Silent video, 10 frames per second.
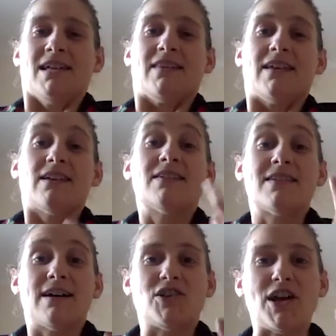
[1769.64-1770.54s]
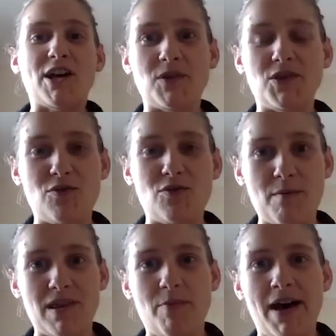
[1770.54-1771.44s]
that nostalgia helps us to
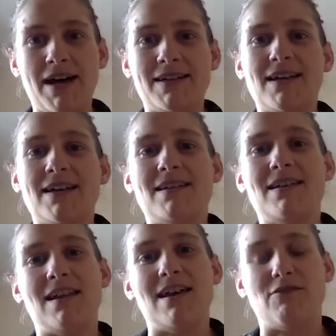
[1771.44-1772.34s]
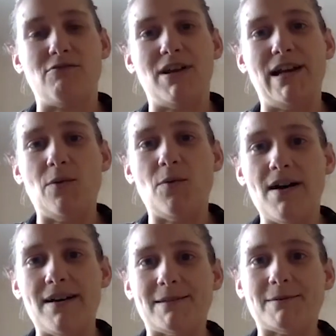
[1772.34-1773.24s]
remember the past as it never really
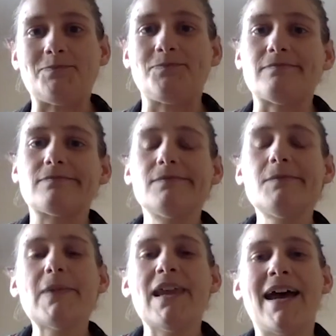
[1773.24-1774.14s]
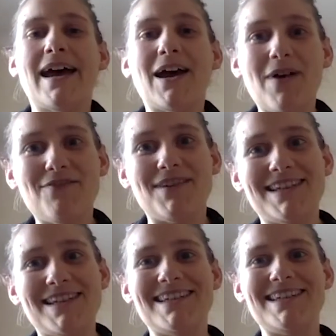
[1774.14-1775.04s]
was. However,
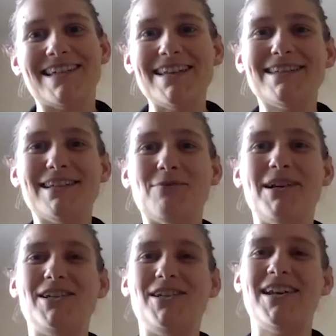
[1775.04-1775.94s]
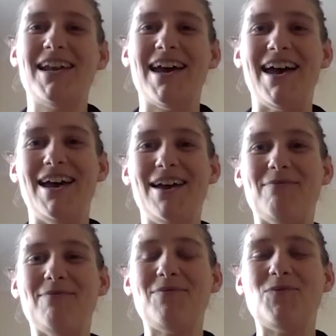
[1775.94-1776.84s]
there's a sense in which
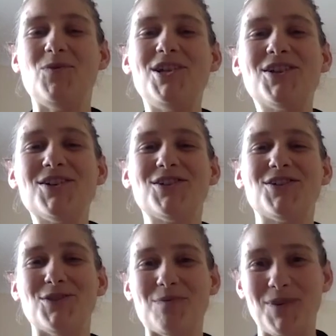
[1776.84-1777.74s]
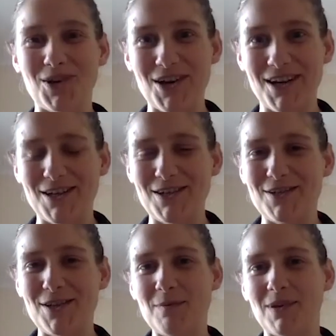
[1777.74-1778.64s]
we shouldn't just jump the gun and
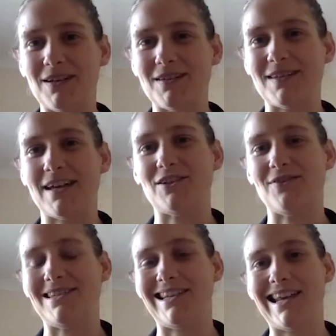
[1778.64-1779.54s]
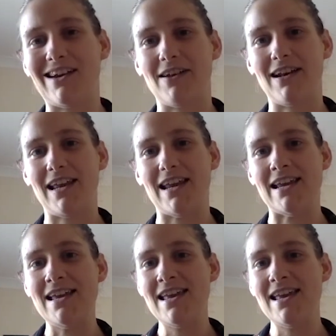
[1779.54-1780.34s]
assume that nostalgia is inherently